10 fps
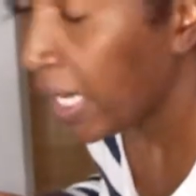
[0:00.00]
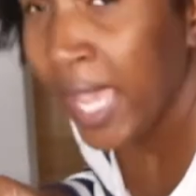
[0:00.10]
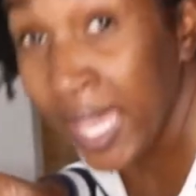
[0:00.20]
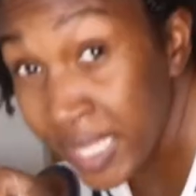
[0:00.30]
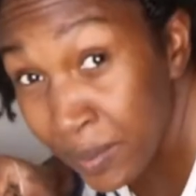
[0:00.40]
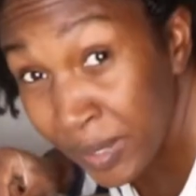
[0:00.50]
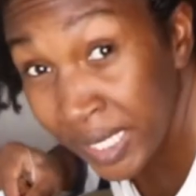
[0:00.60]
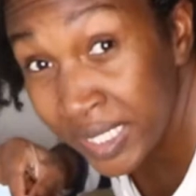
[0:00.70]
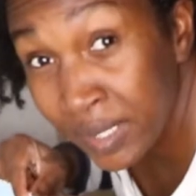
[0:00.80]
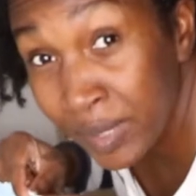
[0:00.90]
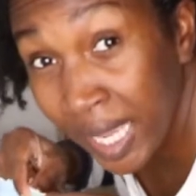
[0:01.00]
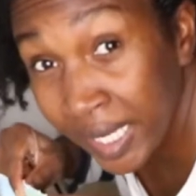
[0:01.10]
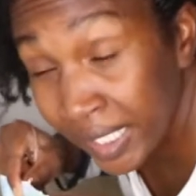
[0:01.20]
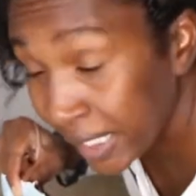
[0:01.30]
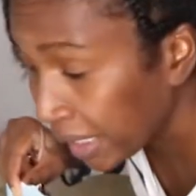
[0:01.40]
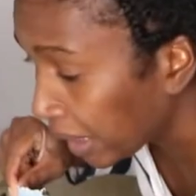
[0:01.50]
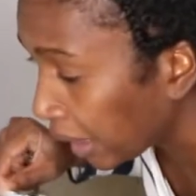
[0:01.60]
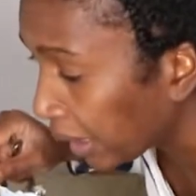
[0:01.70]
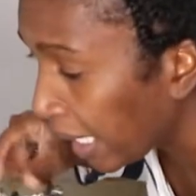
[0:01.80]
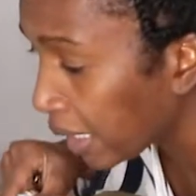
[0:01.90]
And then because I'm not eating
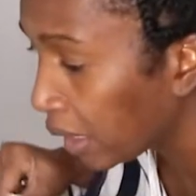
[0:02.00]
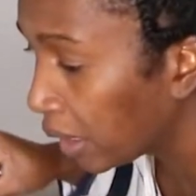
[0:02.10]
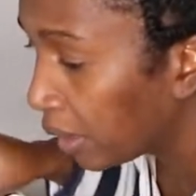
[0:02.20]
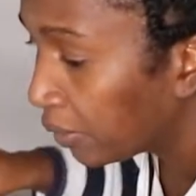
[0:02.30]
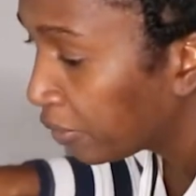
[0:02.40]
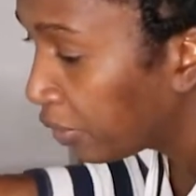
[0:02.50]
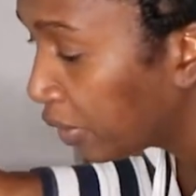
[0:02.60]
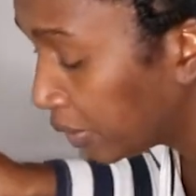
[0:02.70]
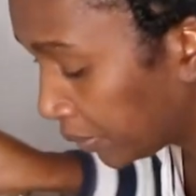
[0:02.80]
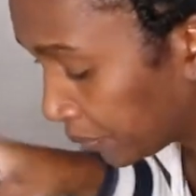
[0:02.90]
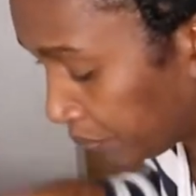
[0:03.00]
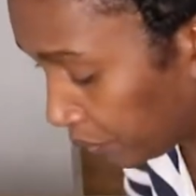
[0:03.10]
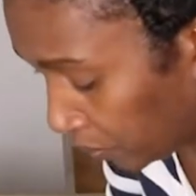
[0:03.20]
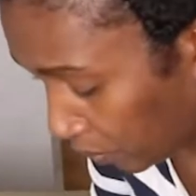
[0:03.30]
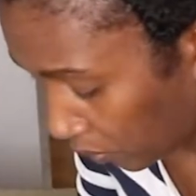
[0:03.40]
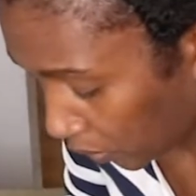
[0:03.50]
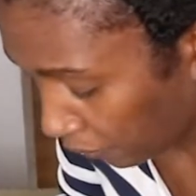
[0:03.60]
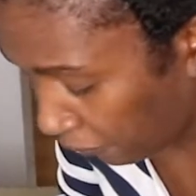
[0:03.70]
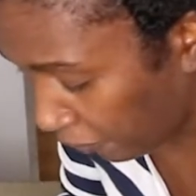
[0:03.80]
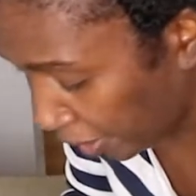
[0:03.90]
a lot of
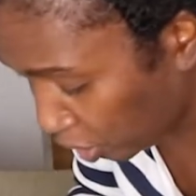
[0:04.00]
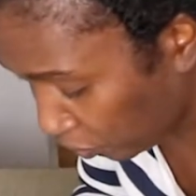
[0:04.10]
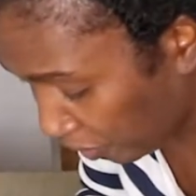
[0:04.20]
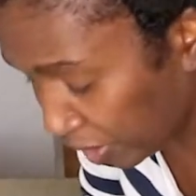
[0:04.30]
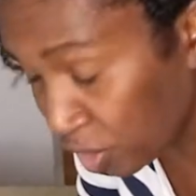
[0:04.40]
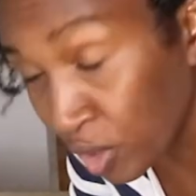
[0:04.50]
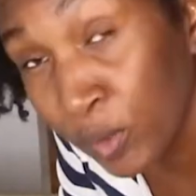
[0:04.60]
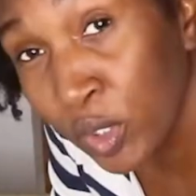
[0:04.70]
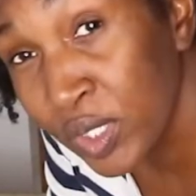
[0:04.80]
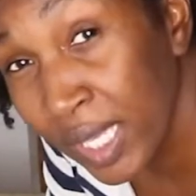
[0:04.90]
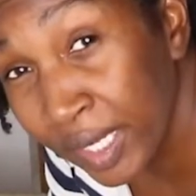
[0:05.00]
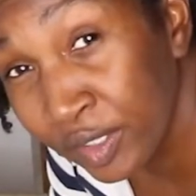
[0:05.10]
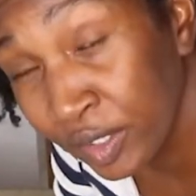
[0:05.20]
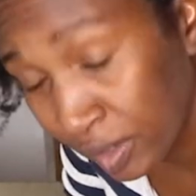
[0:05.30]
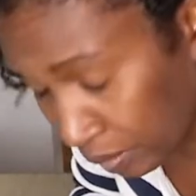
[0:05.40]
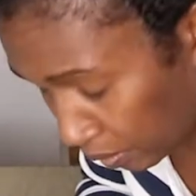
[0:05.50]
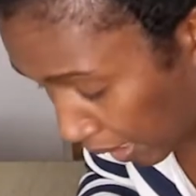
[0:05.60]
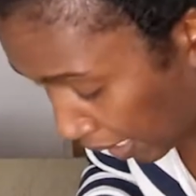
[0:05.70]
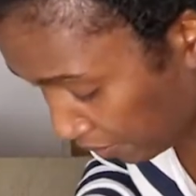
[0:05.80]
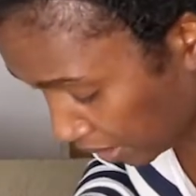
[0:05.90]
fresh vegetables, I
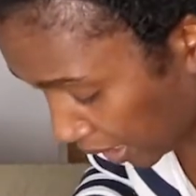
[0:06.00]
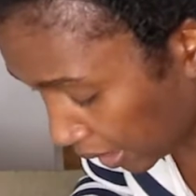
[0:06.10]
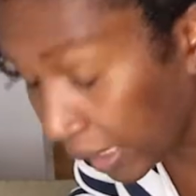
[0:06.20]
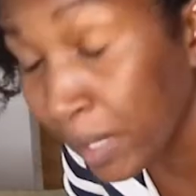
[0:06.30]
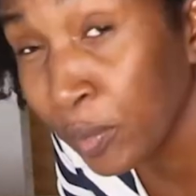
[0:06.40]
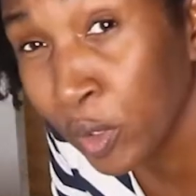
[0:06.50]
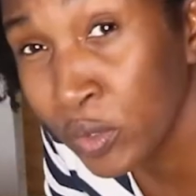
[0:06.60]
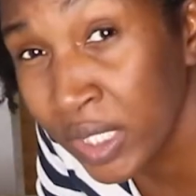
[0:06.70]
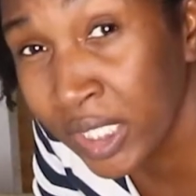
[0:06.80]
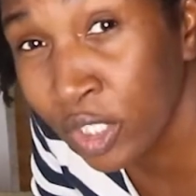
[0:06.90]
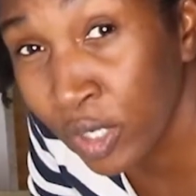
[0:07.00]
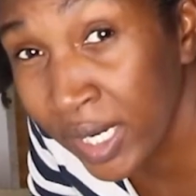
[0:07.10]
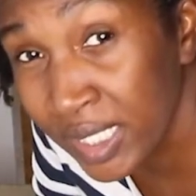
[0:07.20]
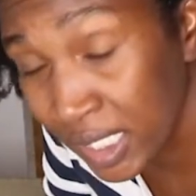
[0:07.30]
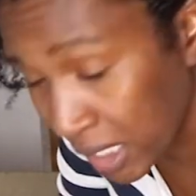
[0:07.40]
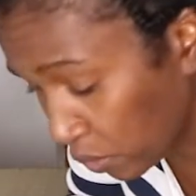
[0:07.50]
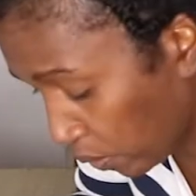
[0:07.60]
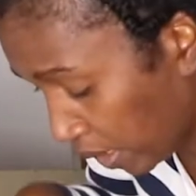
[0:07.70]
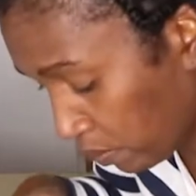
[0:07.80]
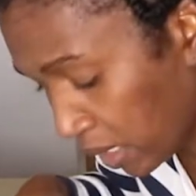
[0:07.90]
haven't had a lot of protein. I try not to eat
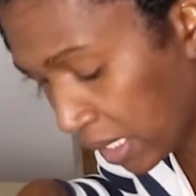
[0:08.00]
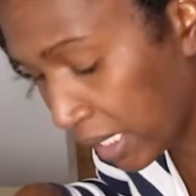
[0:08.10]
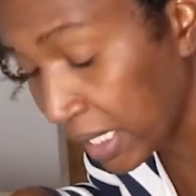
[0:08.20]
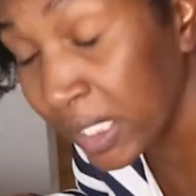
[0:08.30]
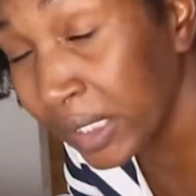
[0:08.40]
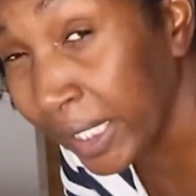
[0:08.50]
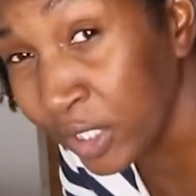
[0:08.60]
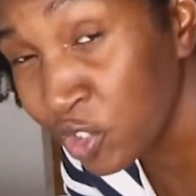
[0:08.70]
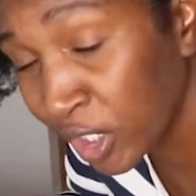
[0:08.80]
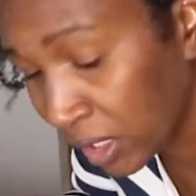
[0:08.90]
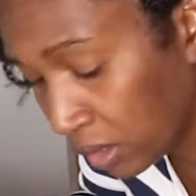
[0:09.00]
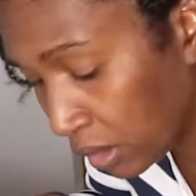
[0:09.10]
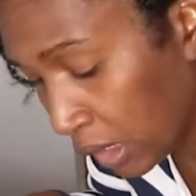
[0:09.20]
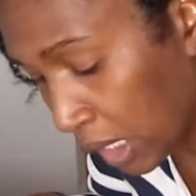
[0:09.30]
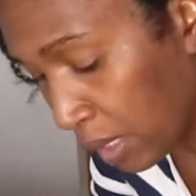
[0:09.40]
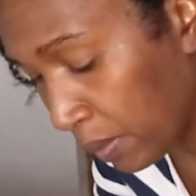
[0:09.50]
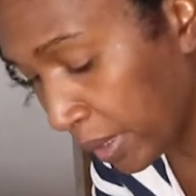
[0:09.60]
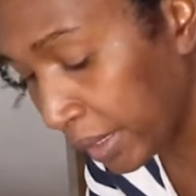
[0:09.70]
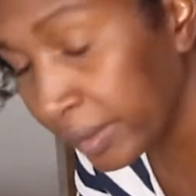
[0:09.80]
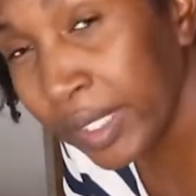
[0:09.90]
red meat. I eat a lot of chicken,
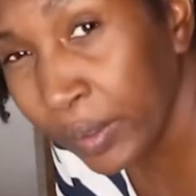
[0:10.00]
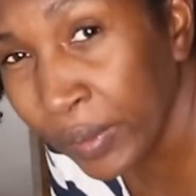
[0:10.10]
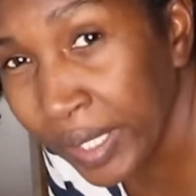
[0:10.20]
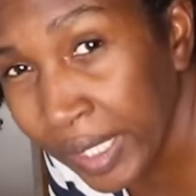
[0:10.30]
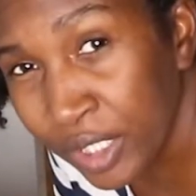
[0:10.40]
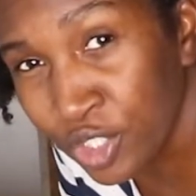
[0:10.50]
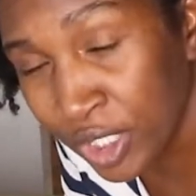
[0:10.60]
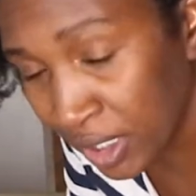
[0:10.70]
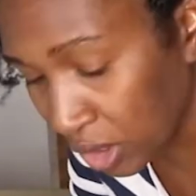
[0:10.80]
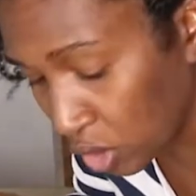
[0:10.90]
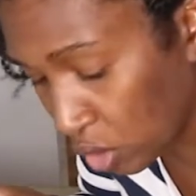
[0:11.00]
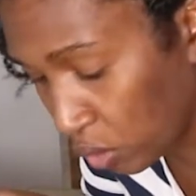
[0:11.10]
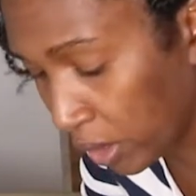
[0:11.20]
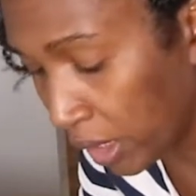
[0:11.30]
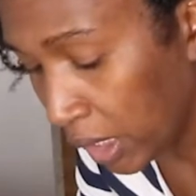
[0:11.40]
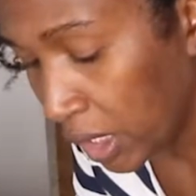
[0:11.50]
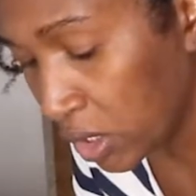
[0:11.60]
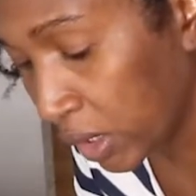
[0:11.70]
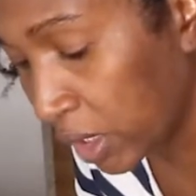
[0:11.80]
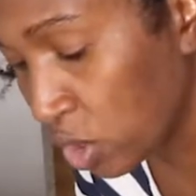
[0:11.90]
but they ran out of chicken at the store.
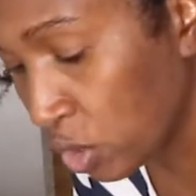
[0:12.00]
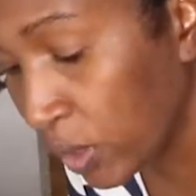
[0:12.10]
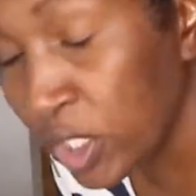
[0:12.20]
So let's do a